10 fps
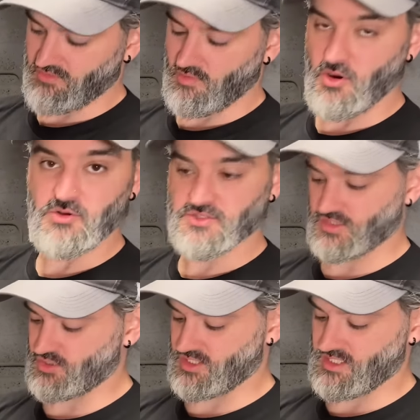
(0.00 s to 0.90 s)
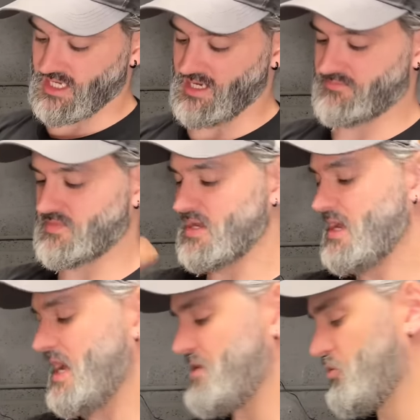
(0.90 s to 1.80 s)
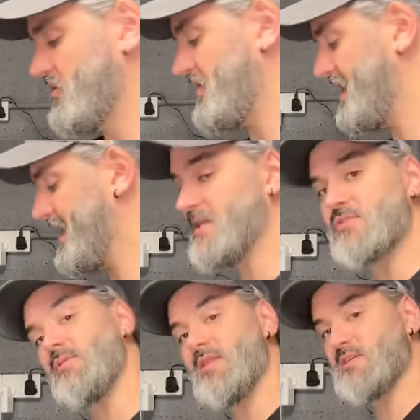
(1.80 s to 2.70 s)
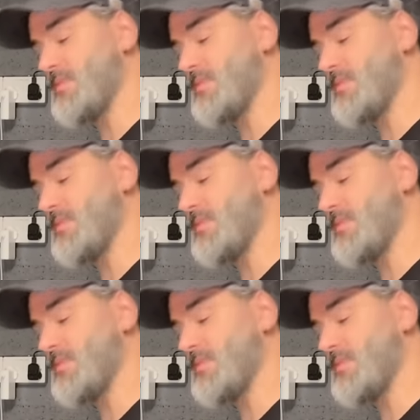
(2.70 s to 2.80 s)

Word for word: remote just there and all of the leads are in this